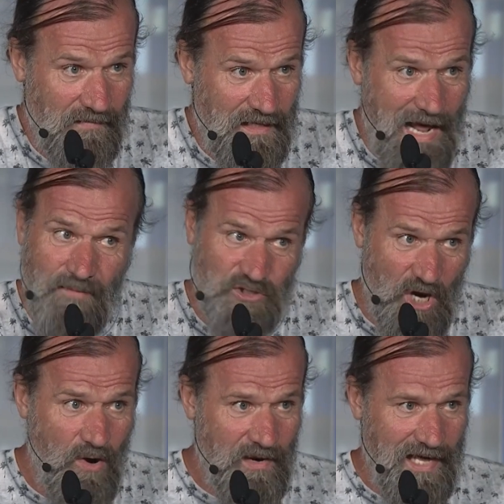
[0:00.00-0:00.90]
And I'm
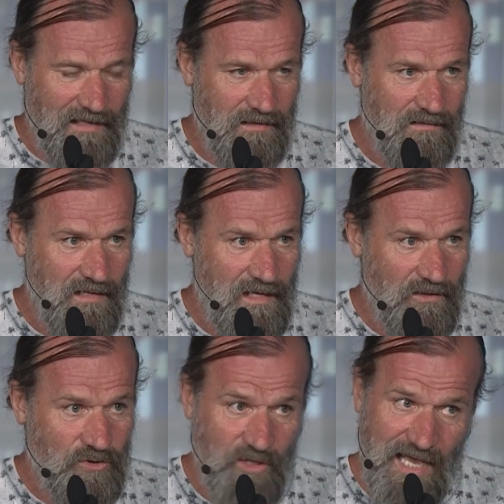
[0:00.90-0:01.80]
showing it
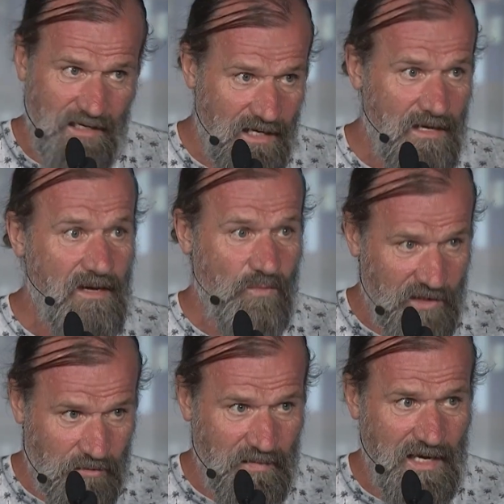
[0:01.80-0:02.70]
together
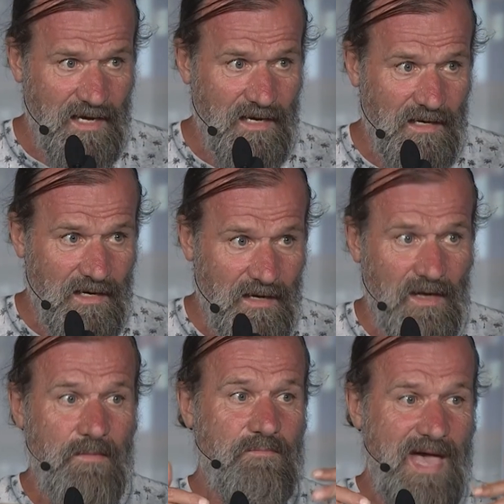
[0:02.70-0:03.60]
with me.
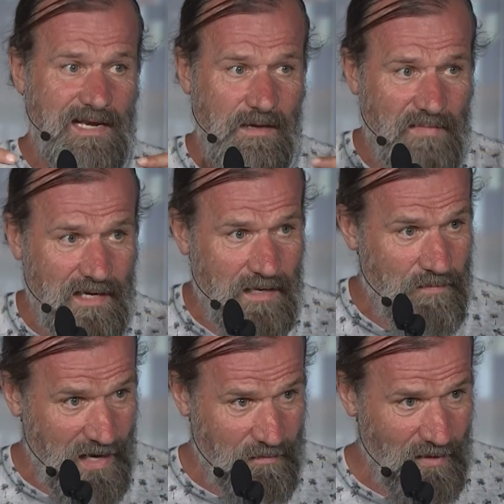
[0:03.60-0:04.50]
Many, many
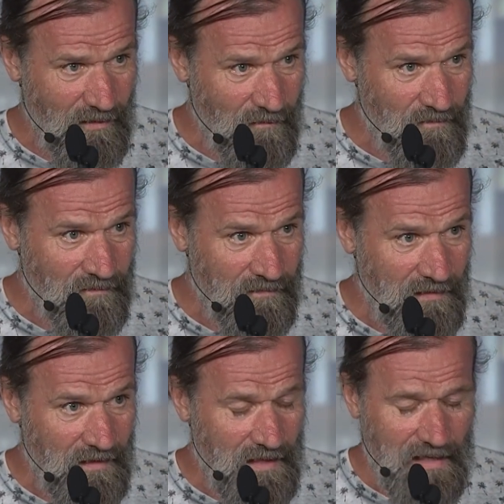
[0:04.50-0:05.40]
people,
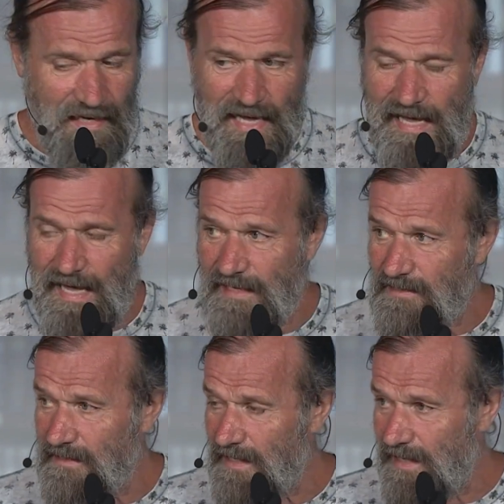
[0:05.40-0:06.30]
and
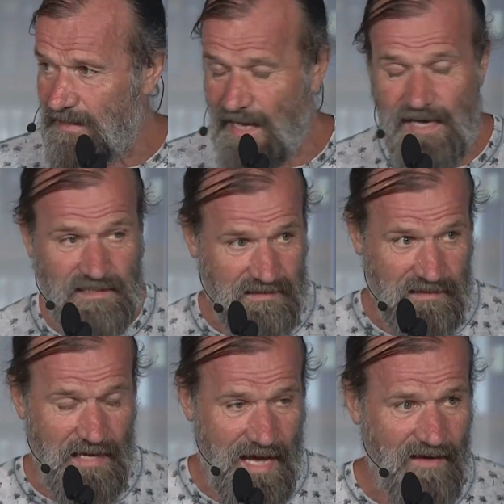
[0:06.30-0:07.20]

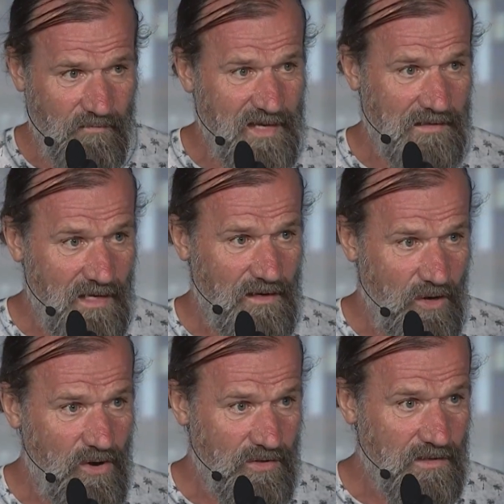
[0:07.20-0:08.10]
yes, I've been
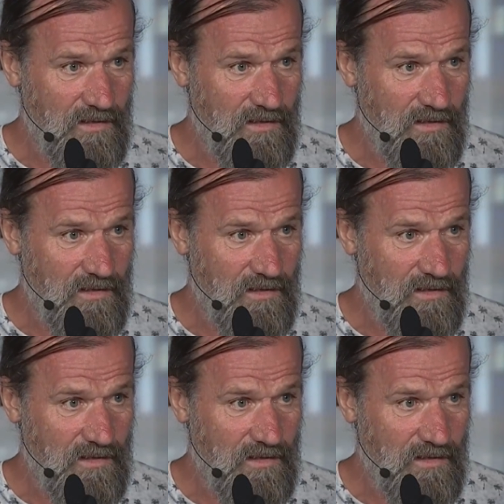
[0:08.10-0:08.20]
alone,